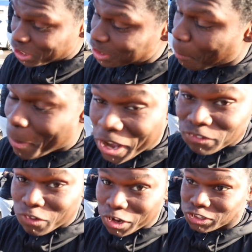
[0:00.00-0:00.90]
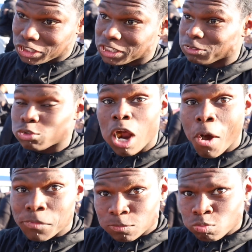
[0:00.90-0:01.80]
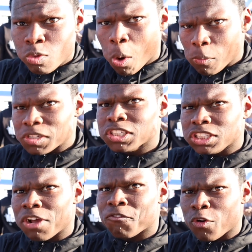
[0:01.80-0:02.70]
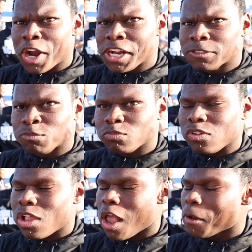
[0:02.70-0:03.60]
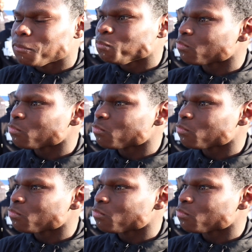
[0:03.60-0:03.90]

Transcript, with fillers: This the best fucking chicken, you know. Rico, this shit free. You just stole my.